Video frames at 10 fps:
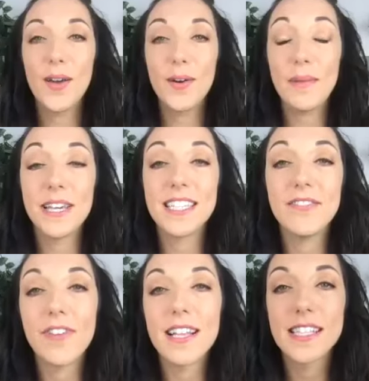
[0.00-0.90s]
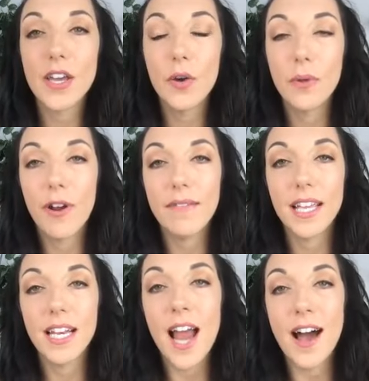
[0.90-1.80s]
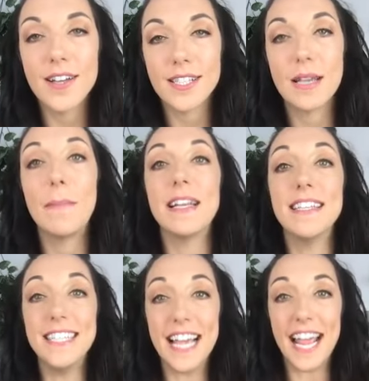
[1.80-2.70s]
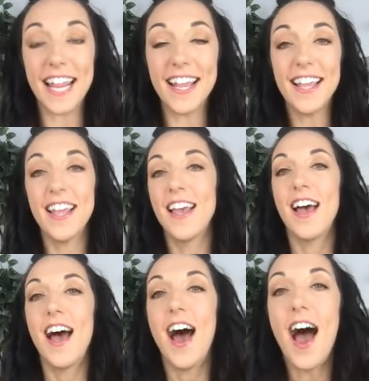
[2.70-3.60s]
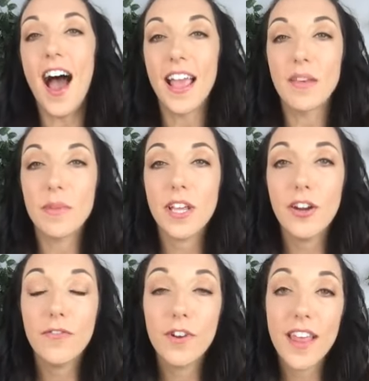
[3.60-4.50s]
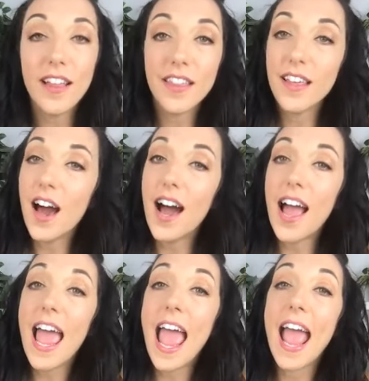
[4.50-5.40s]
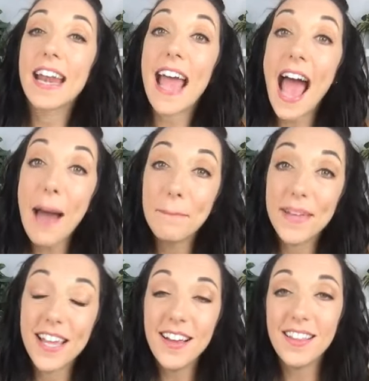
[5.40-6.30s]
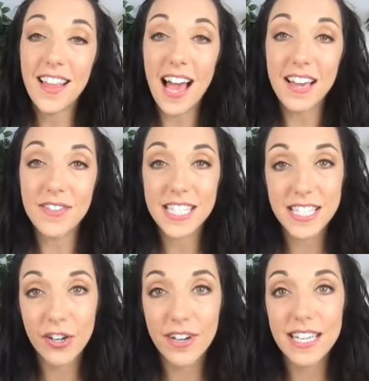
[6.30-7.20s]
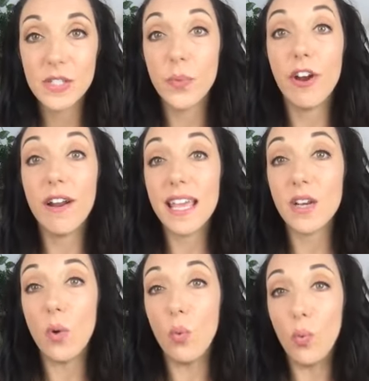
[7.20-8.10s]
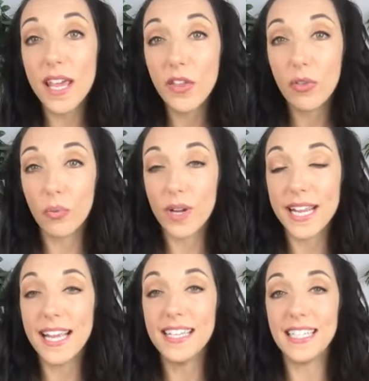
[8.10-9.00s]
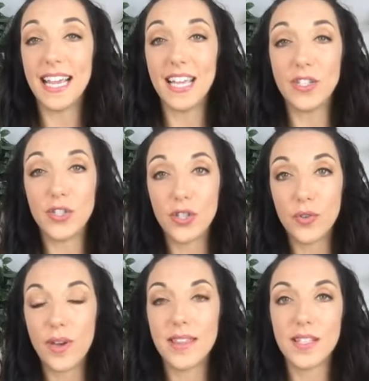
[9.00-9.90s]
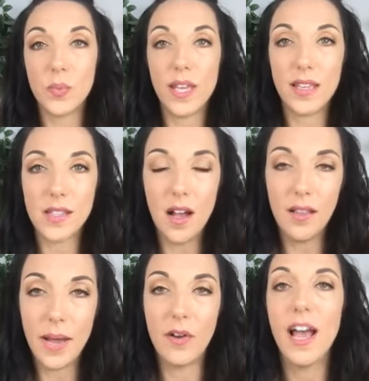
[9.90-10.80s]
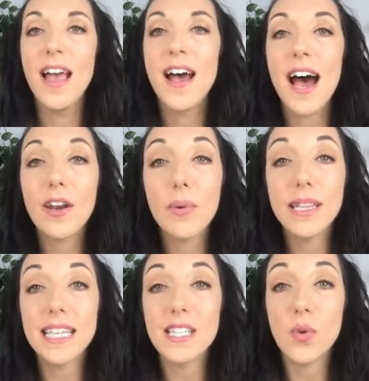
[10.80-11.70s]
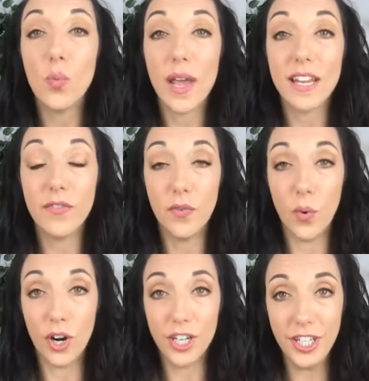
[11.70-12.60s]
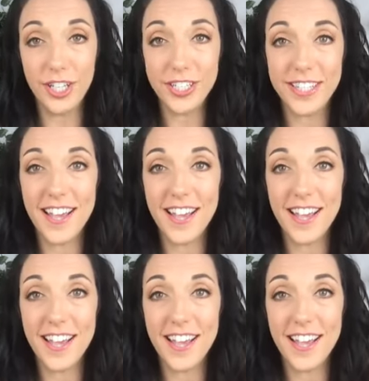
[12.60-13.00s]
Amazing friends, I hope you're having an awesome day. I am here for the Healthy Hot and Happy live series. We are in week 3, day 2, and this week is all about how to release weight for good.